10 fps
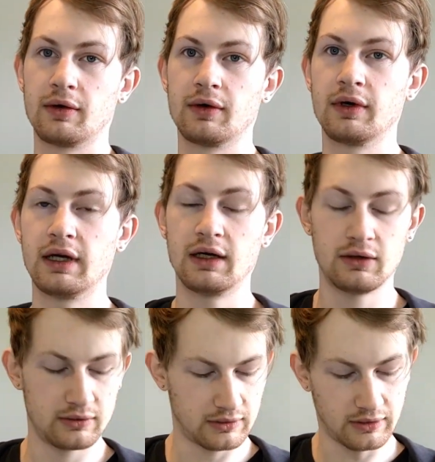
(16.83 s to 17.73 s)

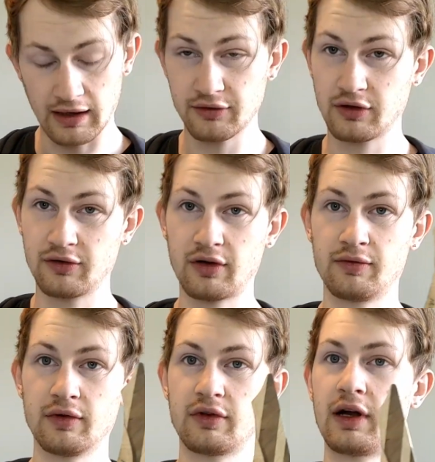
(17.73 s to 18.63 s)
Now, as you can see
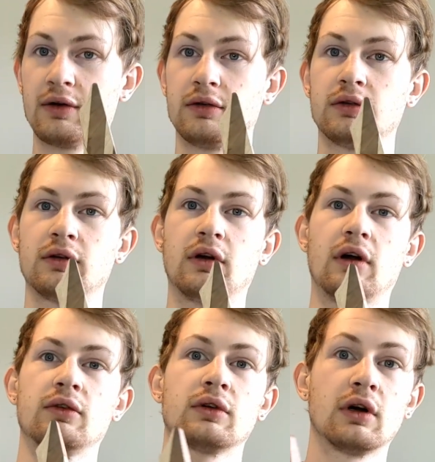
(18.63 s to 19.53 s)
from the title,
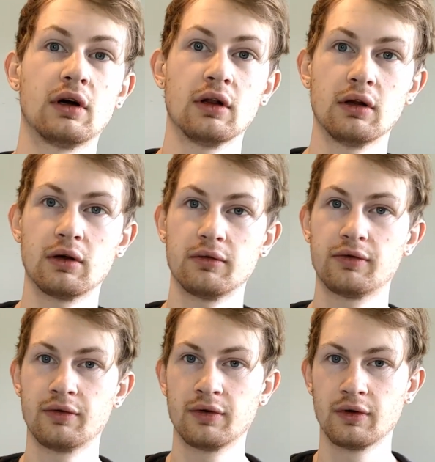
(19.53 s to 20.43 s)
I've got a lot
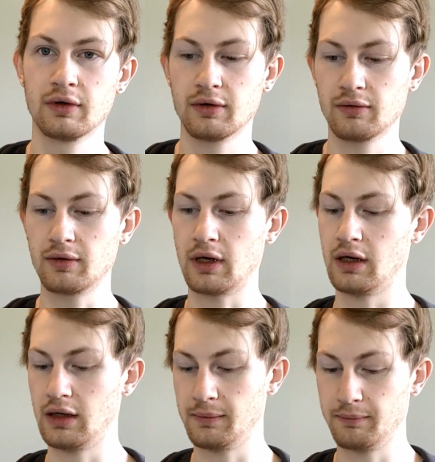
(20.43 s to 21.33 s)
of
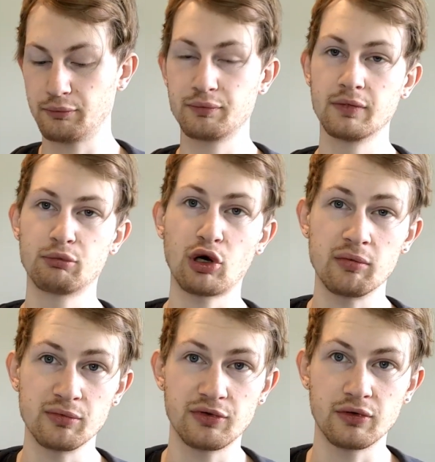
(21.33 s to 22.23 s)

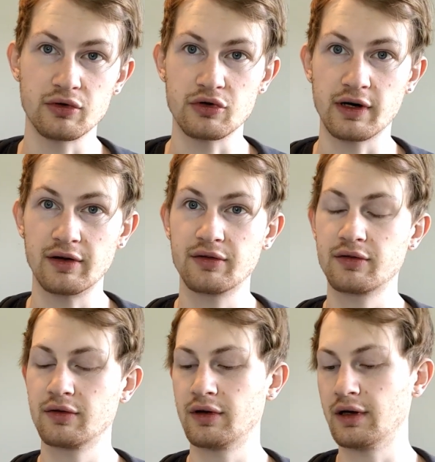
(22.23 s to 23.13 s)
problems to
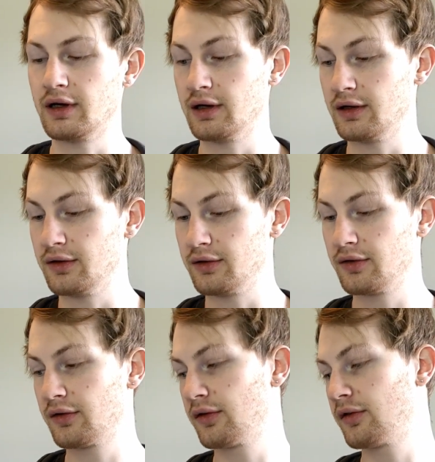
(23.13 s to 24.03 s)
address, and
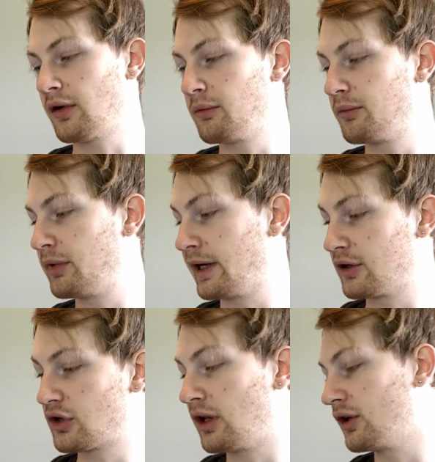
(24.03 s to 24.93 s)
some bigger
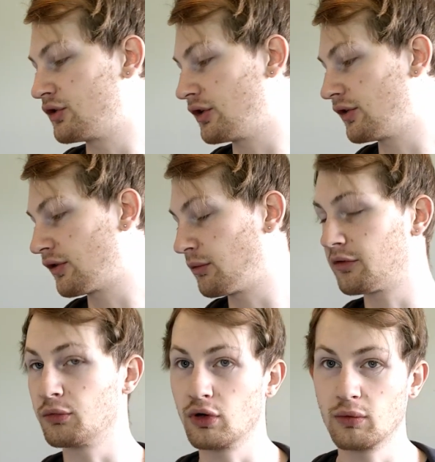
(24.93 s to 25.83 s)
challenges, some
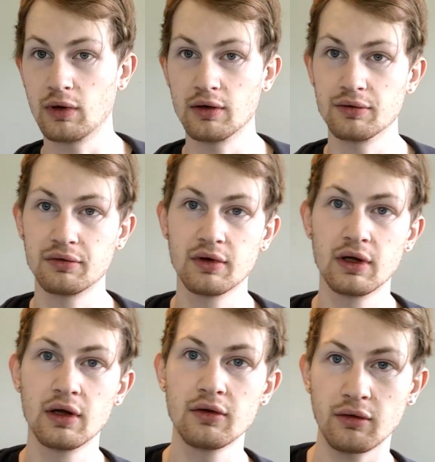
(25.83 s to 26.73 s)
smaller ones,
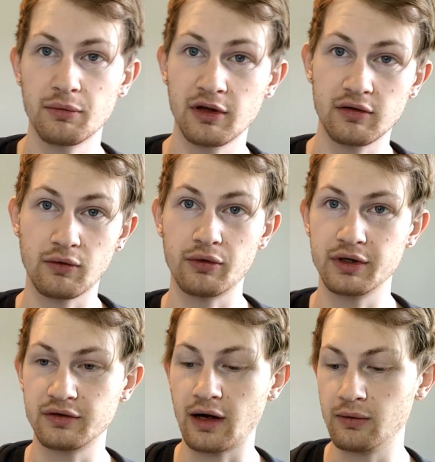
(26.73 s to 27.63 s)
some things I've
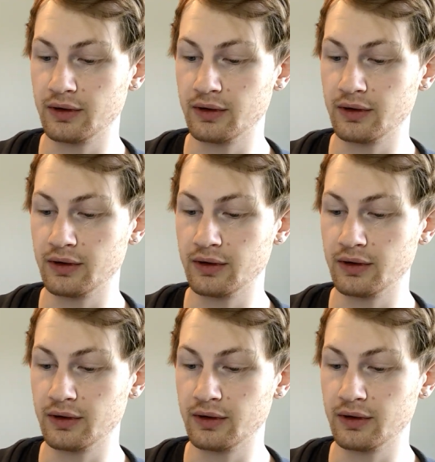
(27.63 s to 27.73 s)
already dealt